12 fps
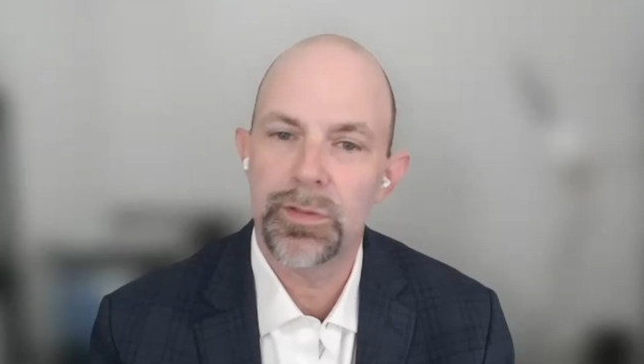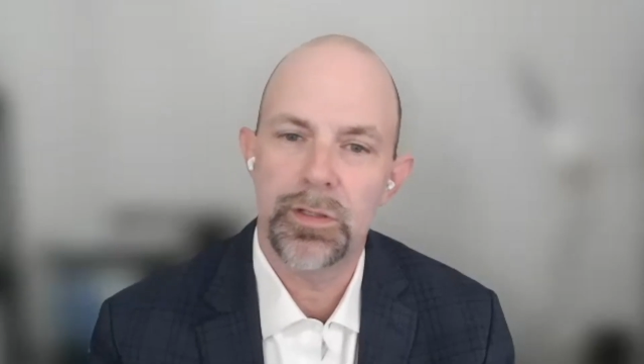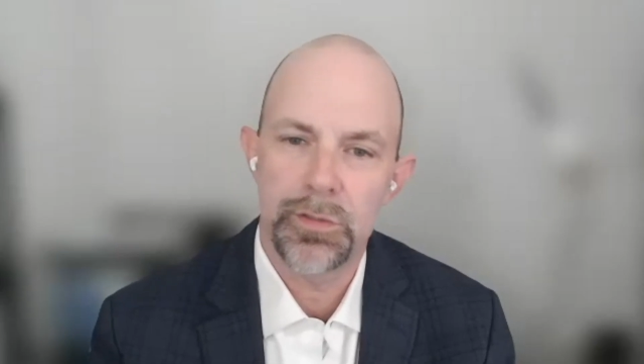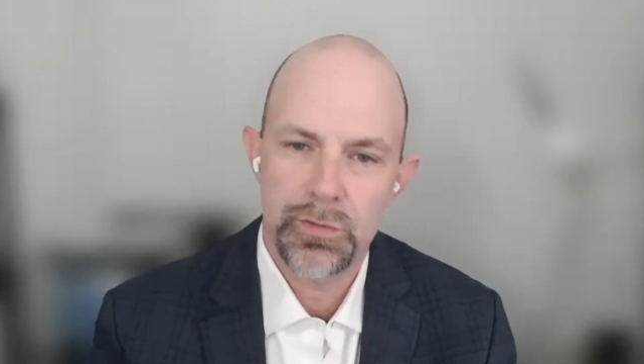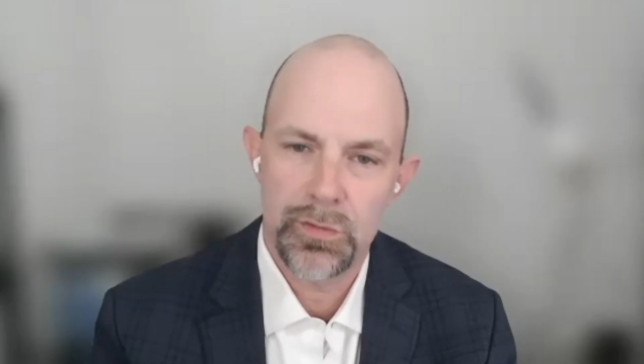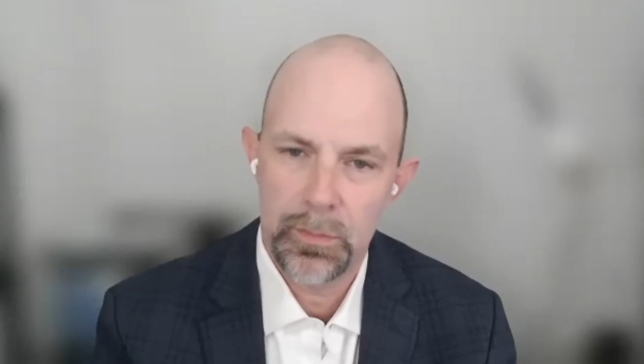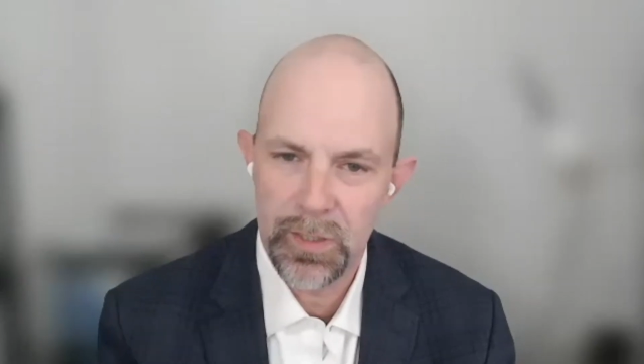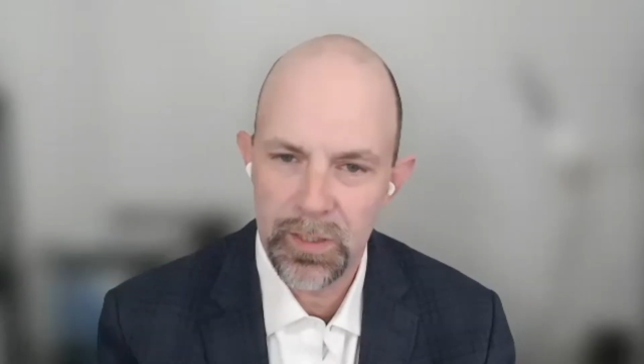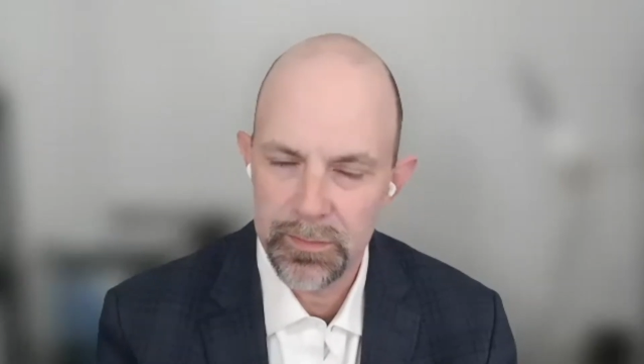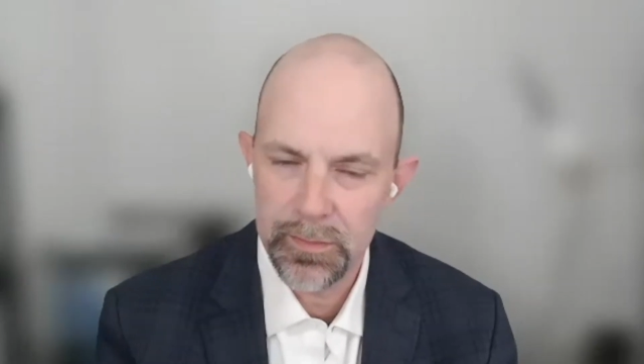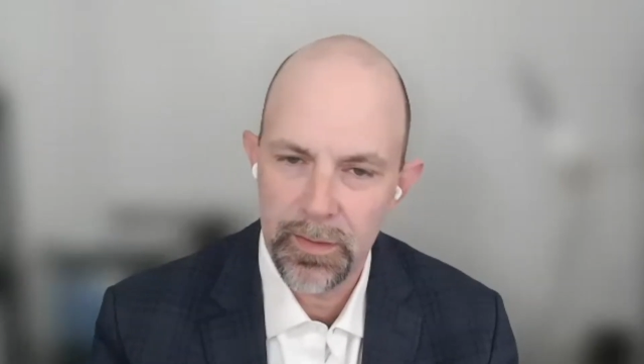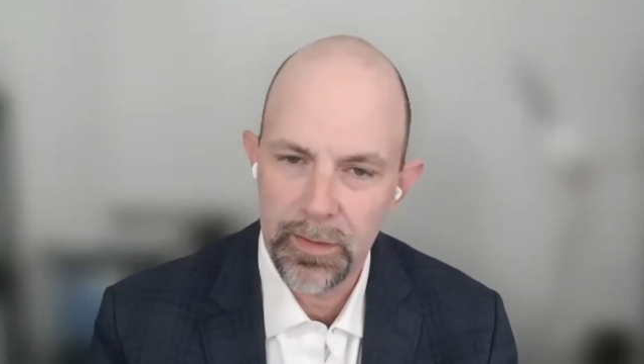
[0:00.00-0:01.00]
contributing
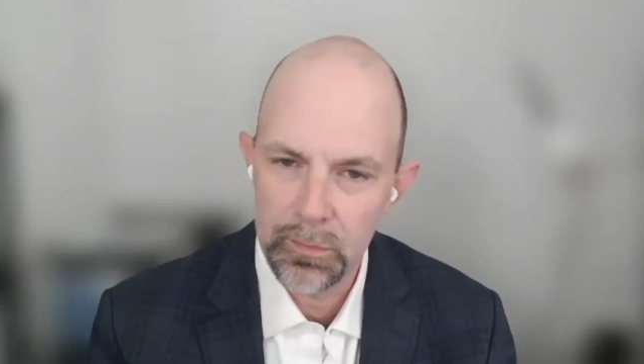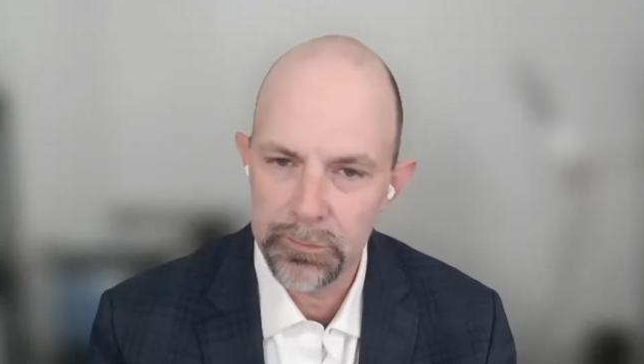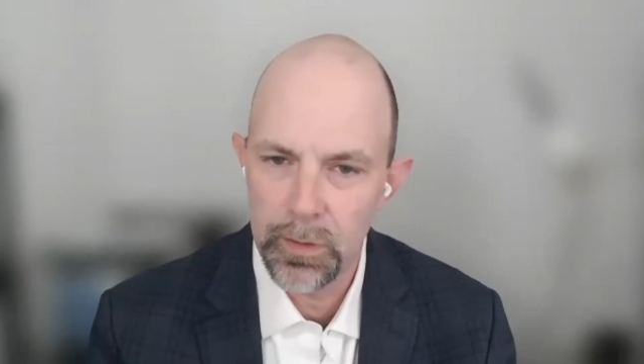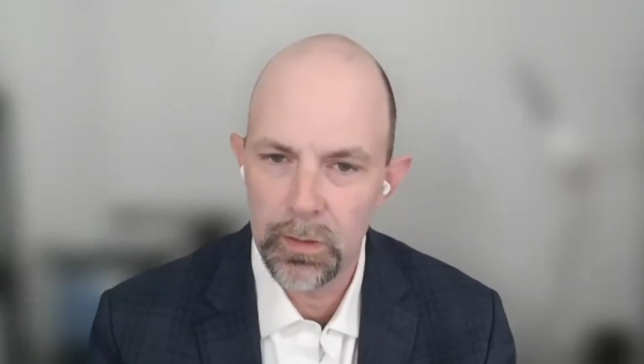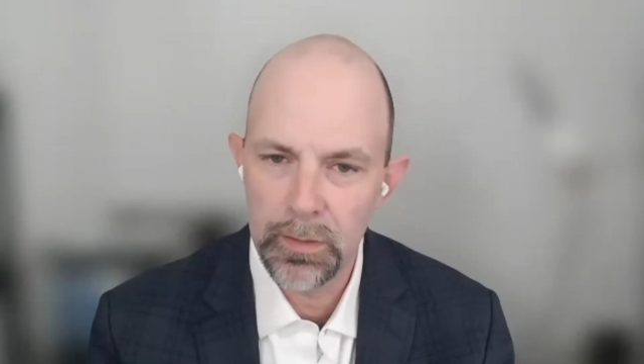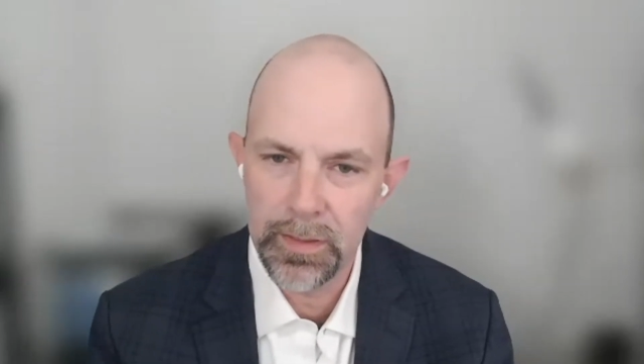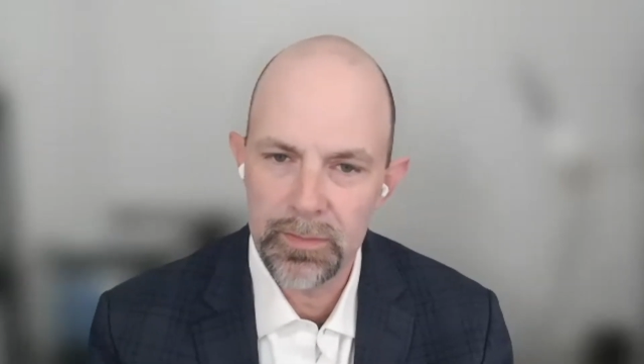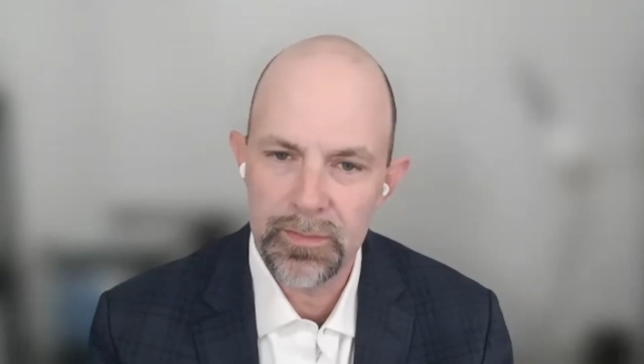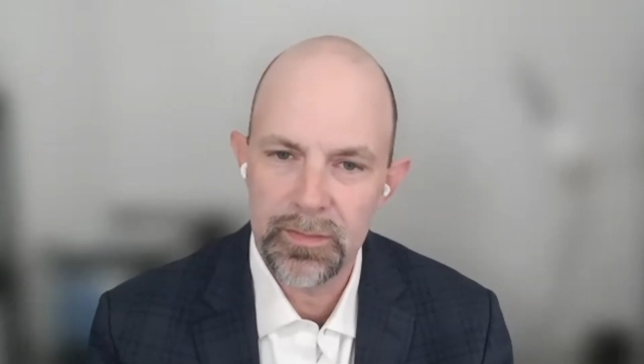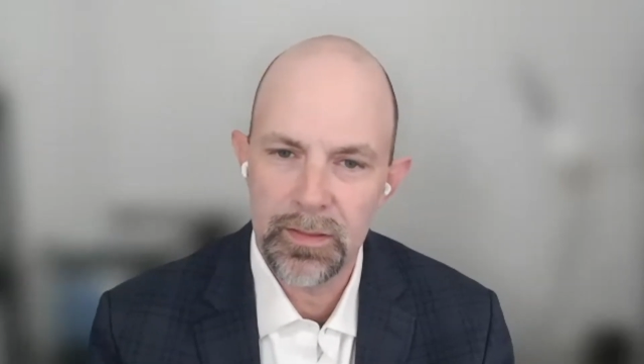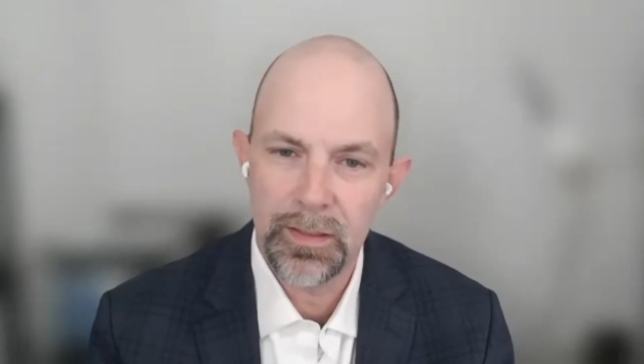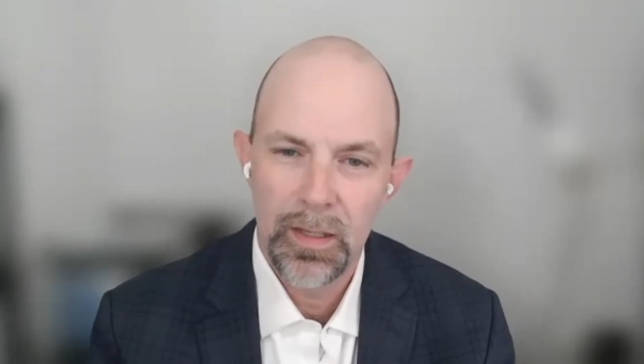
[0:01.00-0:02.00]
to that overall
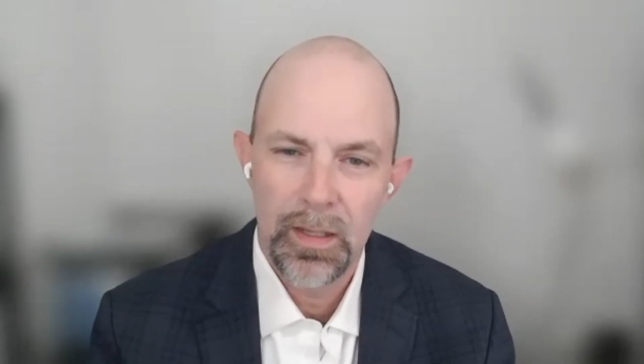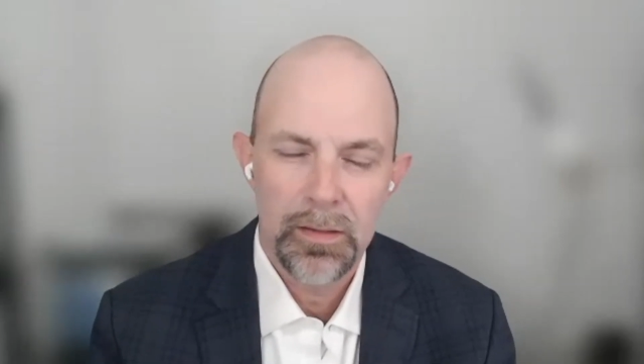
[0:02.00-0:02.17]
latency